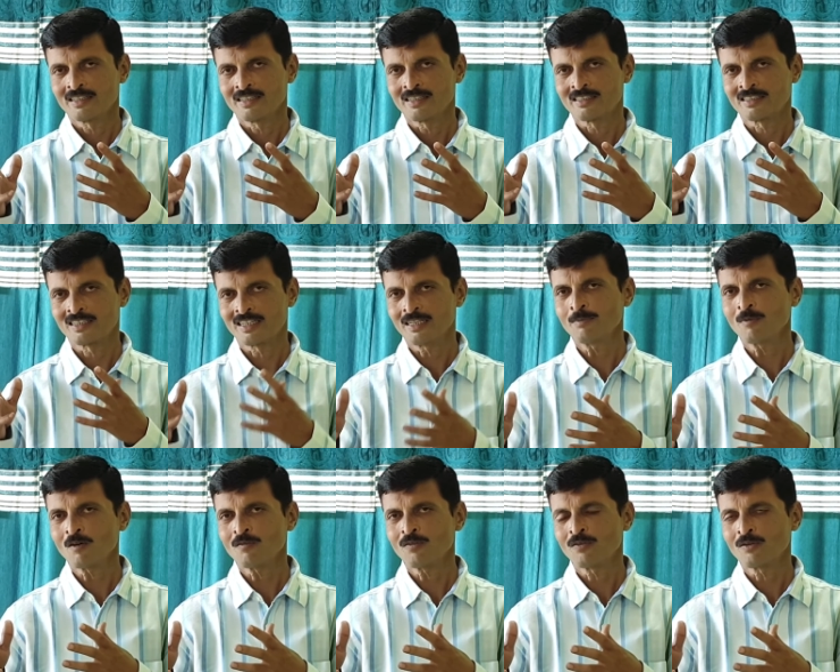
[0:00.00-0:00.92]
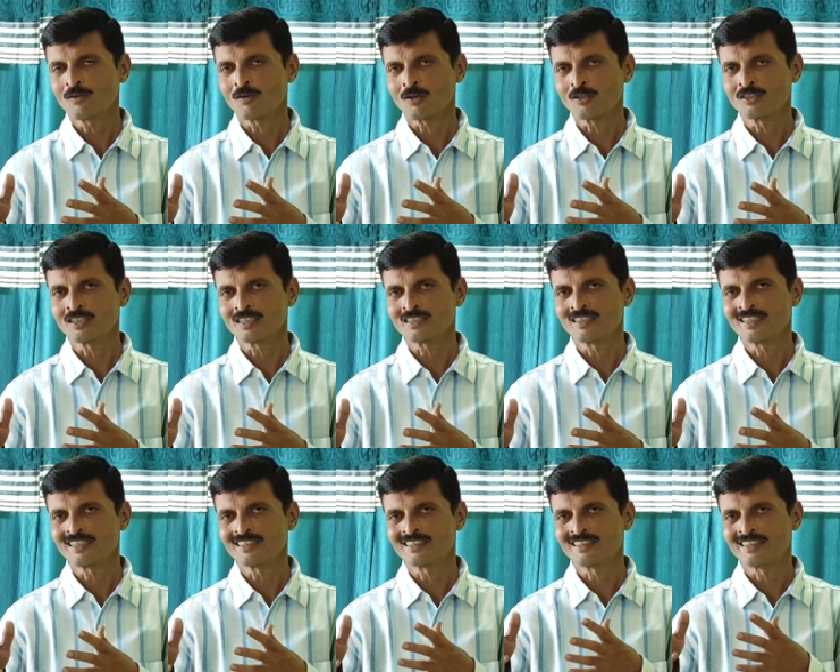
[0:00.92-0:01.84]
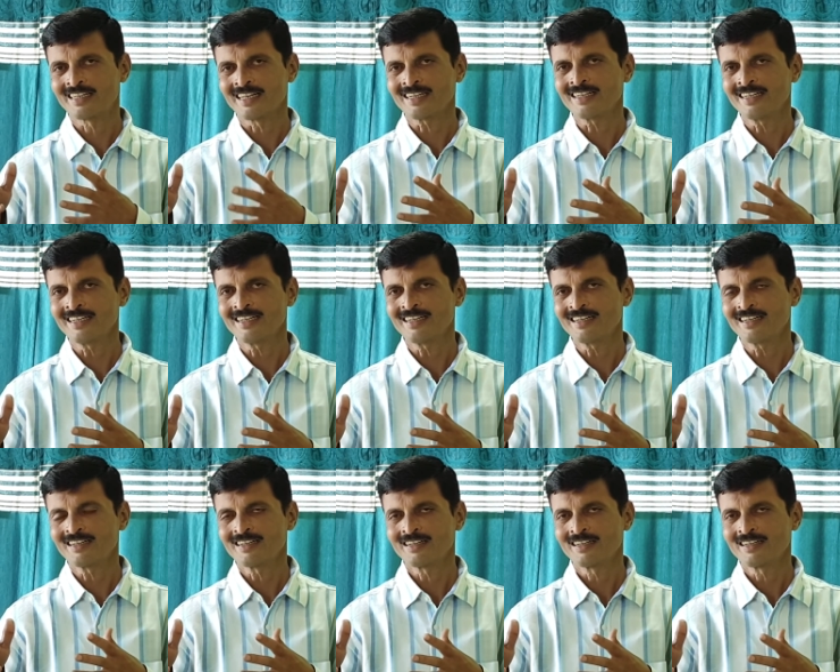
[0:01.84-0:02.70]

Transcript: the stream of consciousness technique